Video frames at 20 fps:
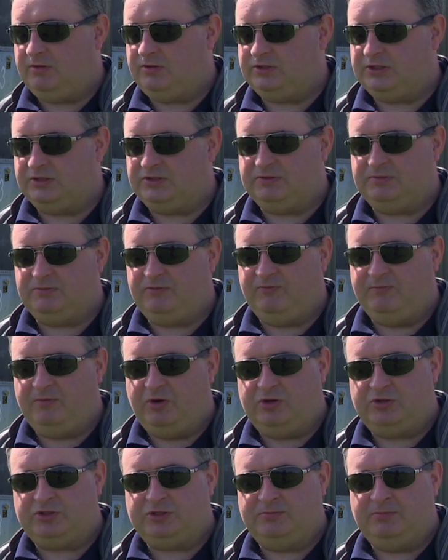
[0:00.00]
Merchantman uh,
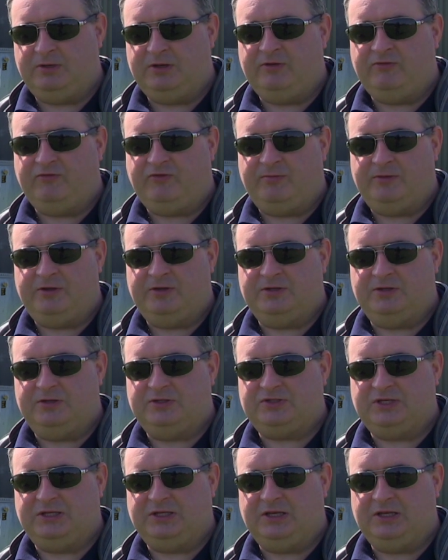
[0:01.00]
merchantmen from a, a,
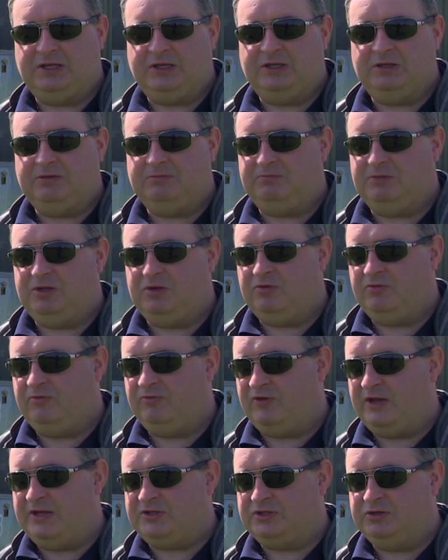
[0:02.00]
sinking you know
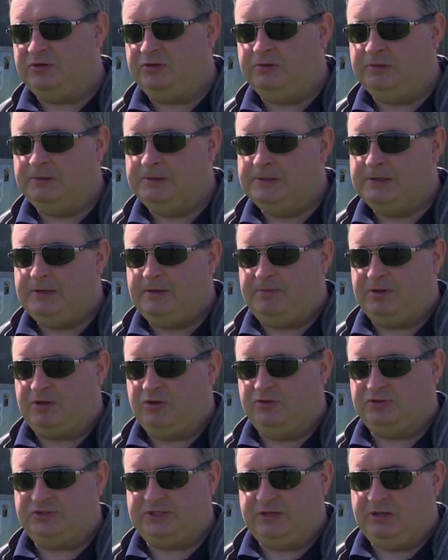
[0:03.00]
vessel
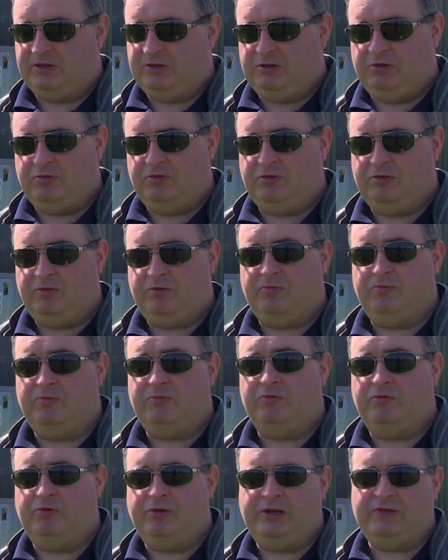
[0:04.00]
because the you know the,
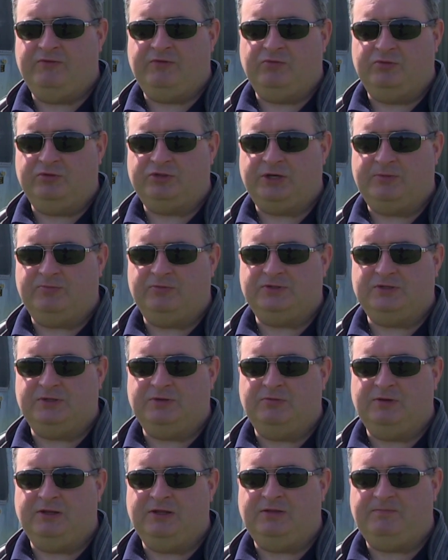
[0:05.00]
the Royal Navy warship was the
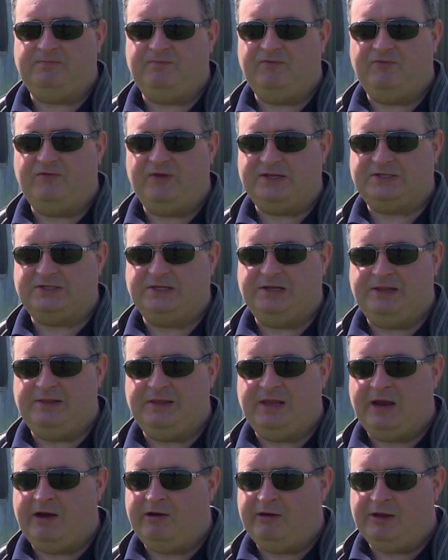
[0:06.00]
only vessel in the
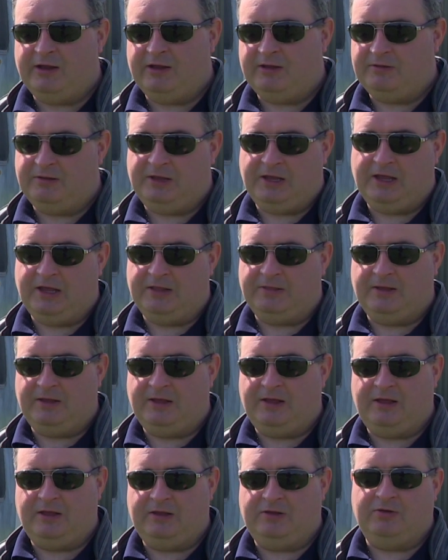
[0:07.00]
area and they had
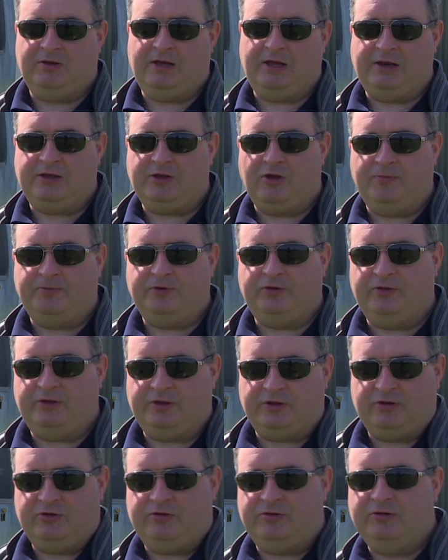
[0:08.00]
the you know helicopter
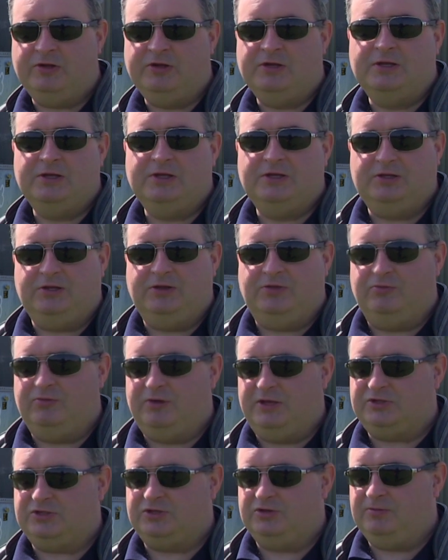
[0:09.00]
that could you know,
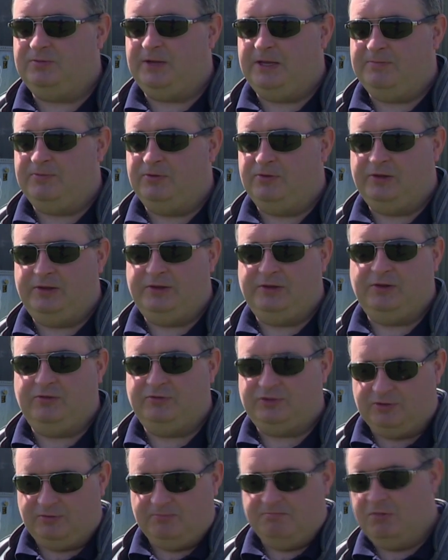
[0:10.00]
rescue people and you know
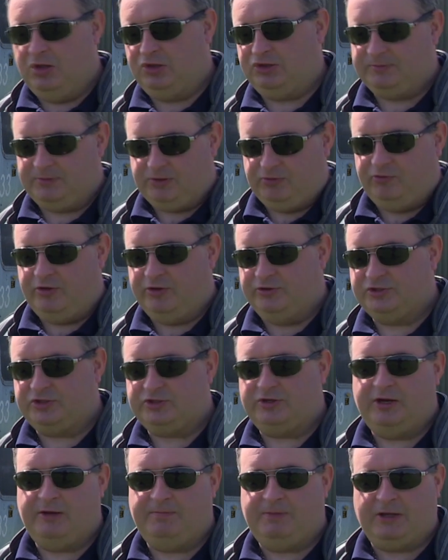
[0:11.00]
doing multiple runs
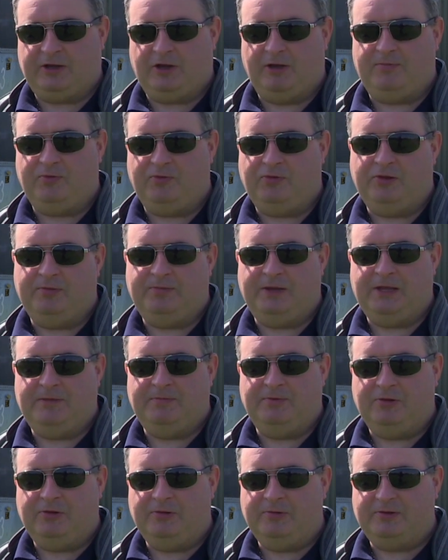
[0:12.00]
trying to pick up all the
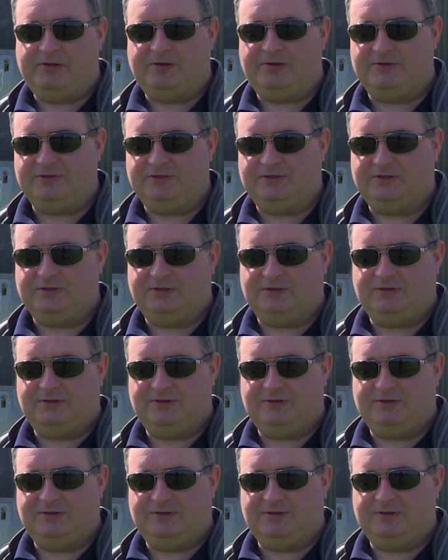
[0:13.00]
people. How often would